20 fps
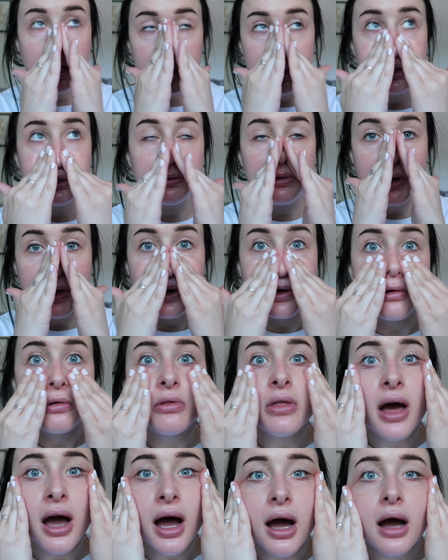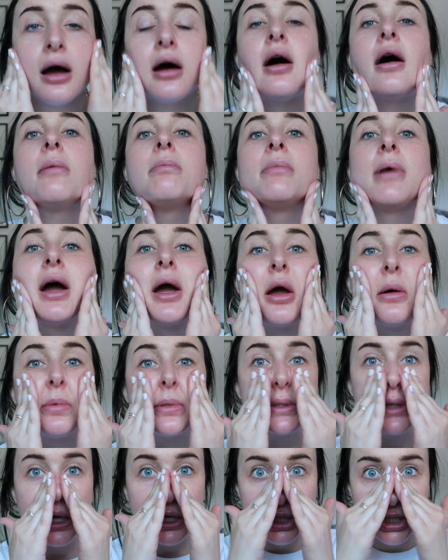you know that my
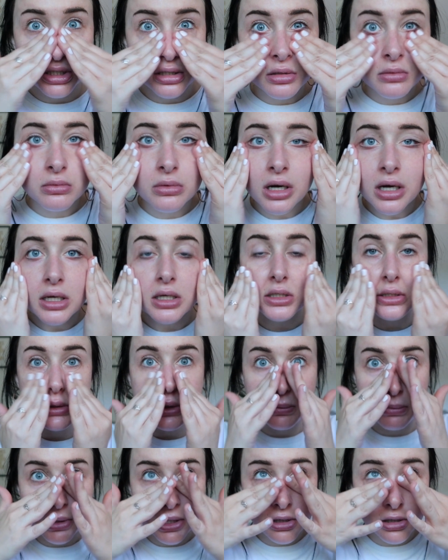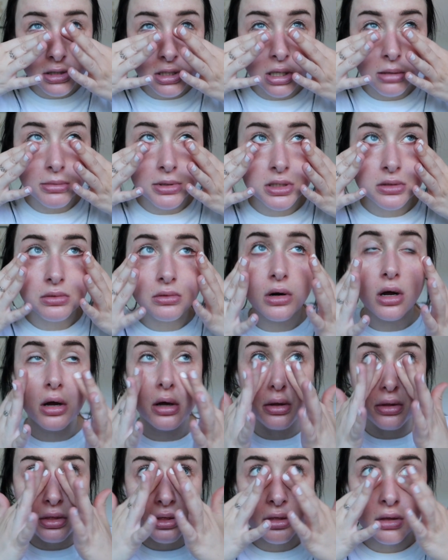obsession was Peter Thomas
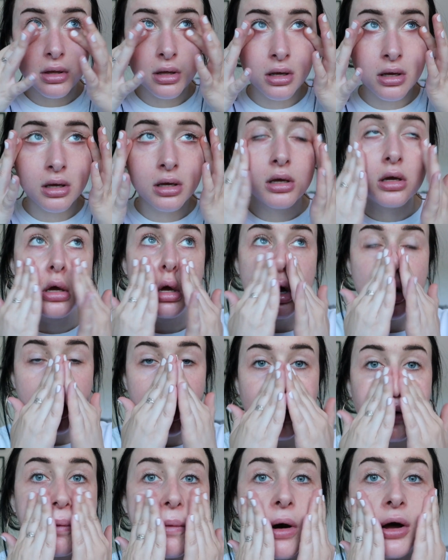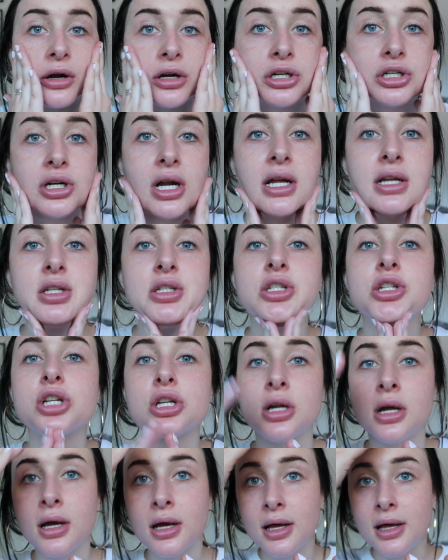Roth Water
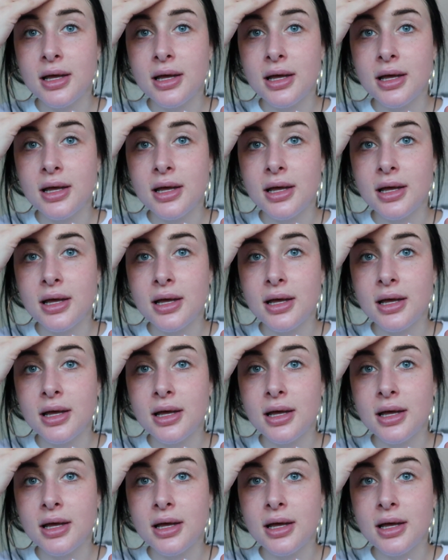Drench.